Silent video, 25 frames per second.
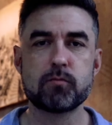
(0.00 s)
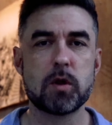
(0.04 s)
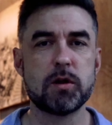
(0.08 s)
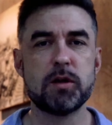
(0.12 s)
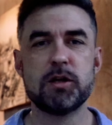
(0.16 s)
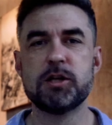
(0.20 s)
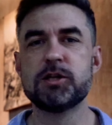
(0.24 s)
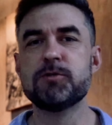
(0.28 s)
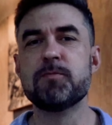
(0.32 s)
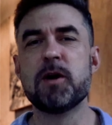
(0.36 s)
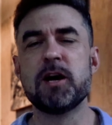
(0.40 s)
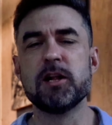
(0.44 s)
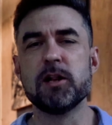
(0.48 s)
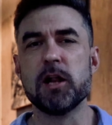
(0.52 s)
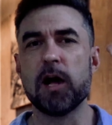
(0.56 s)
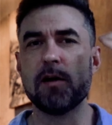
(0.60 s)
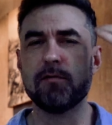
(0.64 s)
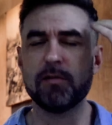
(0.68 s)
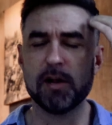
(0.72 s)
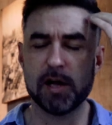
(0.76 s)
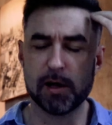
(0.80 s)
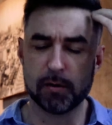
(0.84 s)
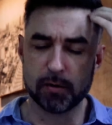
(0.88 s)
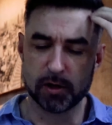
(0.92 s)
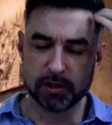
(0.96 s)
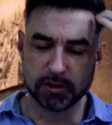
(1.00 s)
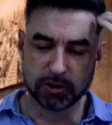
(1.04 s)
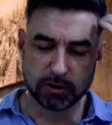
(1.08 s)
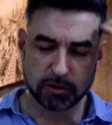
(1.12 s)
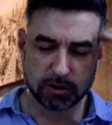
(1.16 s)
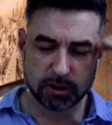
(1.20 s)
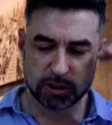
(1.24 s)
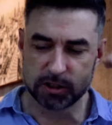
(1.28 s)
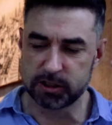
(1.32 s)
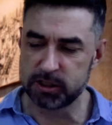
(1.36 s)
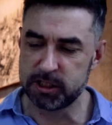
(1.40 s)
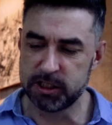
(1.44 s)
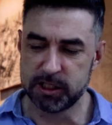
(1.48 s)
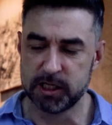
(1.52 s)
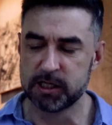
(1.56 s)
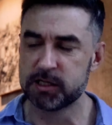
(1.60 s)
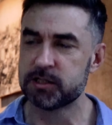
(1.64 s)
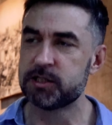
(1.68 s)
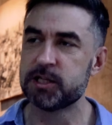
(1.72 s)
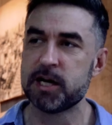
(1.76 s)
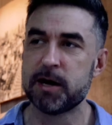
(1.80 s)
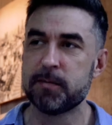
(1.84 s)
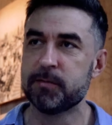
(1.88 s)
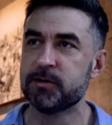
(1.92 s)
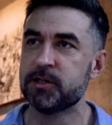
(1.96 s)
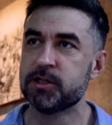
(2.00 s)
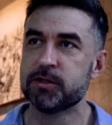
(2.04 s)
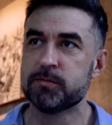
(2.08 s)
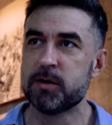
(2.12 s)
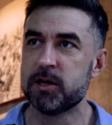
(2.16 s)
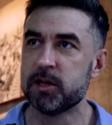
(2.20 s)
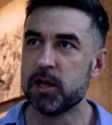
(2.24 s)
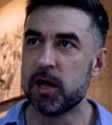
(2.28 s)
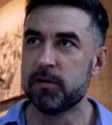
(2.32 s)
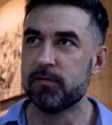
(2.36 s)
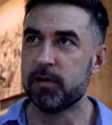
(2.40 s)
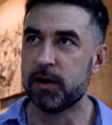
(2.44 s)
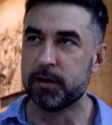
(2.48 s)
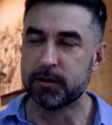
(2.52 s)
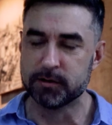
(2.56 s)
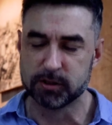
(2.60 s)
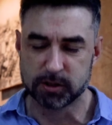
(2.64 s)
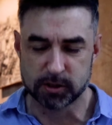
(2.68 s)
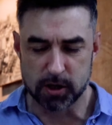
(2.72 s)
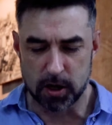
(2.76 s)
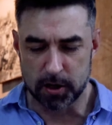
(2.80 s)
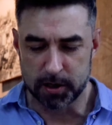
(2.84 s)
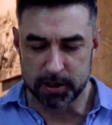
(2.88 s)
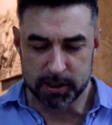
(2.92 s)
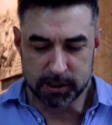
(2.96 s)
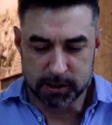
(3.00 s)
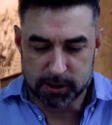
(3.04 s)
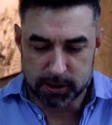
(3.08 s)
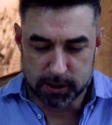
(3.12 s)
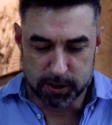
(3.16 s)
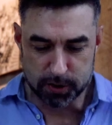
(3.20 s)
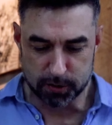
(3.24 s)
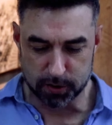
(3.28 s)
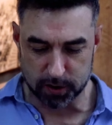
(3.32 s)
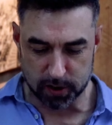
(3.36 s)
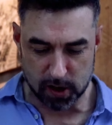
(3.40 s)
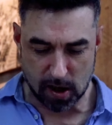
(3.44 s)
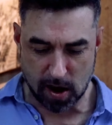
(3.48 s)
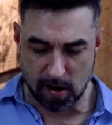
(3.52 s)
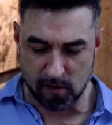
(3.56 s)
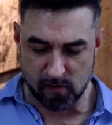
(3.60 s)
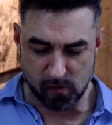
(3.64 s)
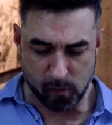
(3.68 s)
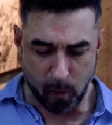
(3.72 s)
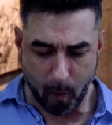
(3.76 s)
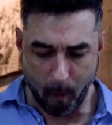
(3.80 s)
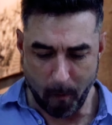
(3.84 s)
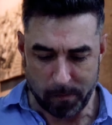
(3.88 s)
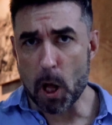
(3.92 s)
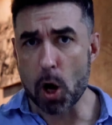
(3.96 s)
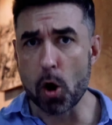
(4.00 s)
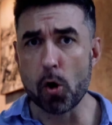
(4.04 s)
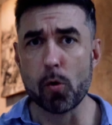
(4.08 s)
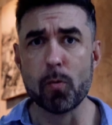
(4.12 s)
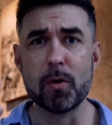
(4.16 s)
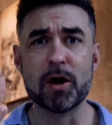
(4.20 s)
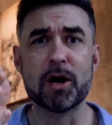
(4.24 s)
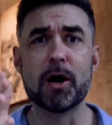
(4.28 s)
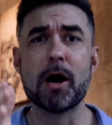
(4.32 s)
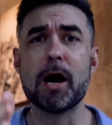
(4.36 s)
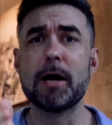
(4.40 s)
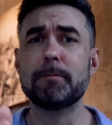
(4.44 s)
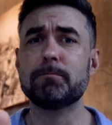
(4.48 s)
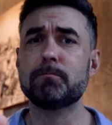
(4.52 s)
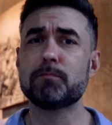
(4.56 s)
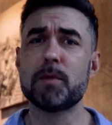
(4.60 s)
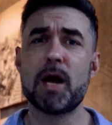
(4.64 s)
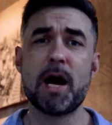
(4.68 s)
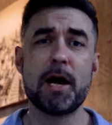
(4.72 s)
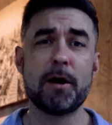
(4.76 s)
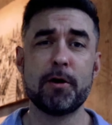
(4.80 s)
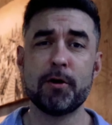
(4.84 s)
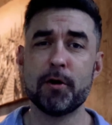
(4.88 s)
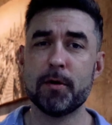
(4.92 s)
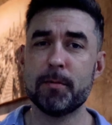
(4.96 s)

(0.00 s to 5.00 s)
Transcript: This is my love language. Just eating sandwiches is my love language. This is all I need to do in life. Oh my God. I don't